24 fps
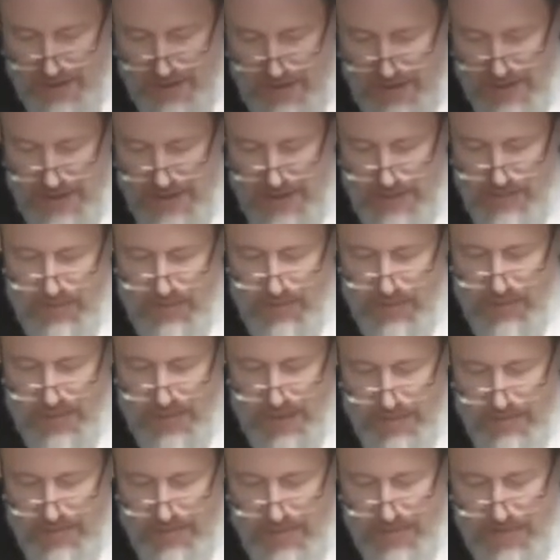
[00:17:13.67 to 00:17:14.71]
underneath the
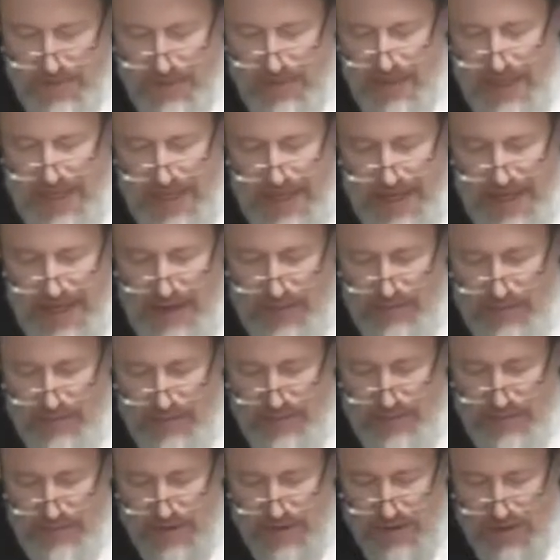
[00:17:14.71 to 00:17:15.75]
psukim, you have
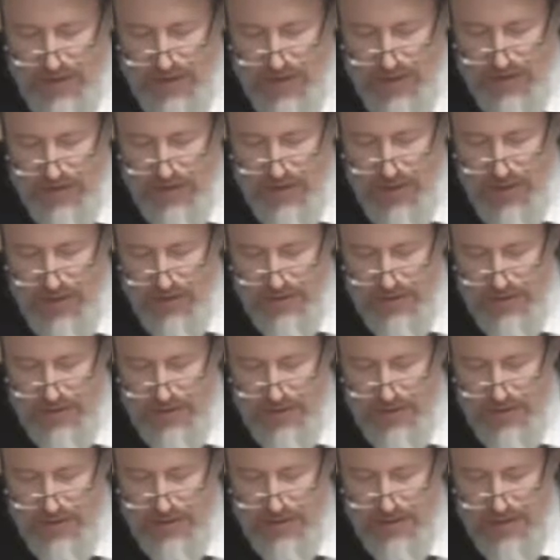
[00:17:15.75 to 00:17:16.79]
what's called
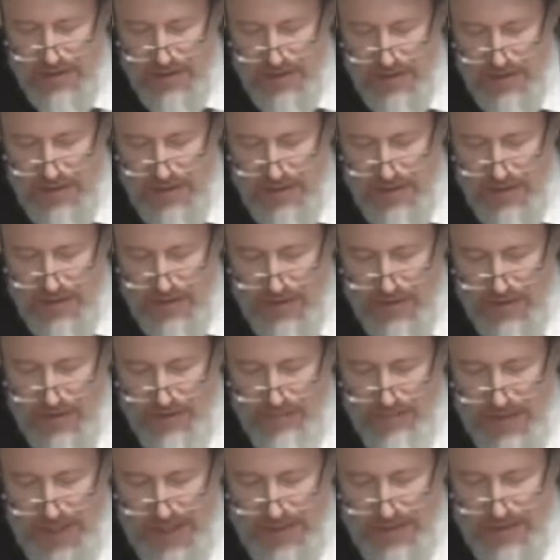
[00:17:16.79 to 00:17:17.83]
Toldos
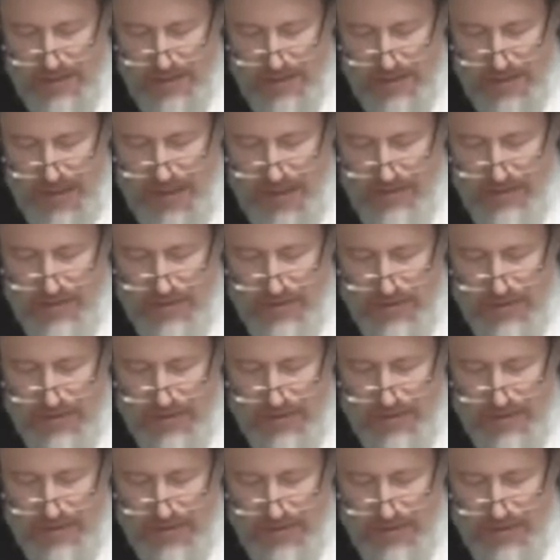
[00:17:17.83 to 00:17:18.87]
Ubeis Aaron,
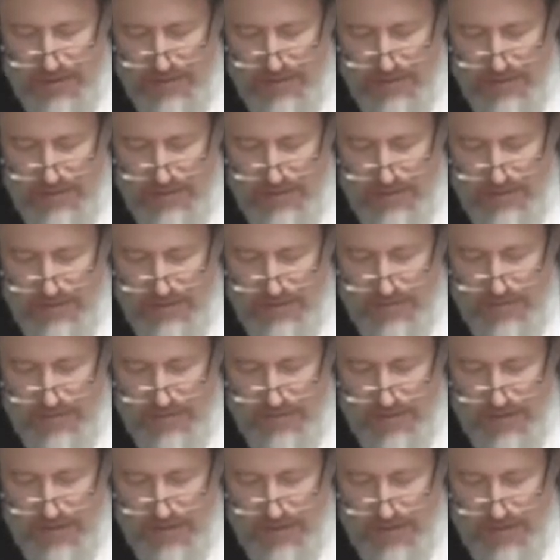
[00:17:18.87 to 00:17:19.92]

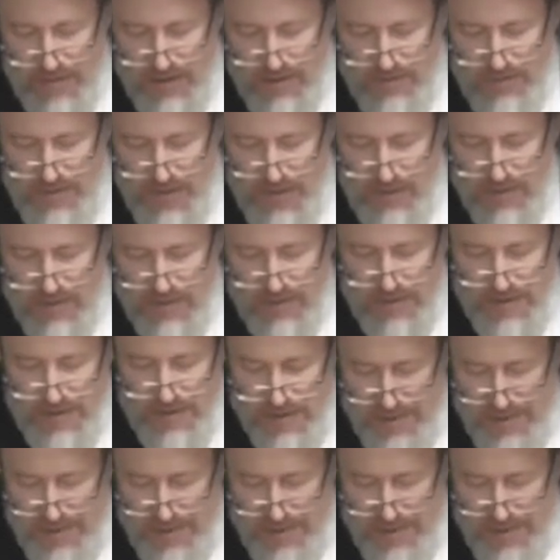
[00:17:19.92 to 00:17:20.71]
the Tosafot.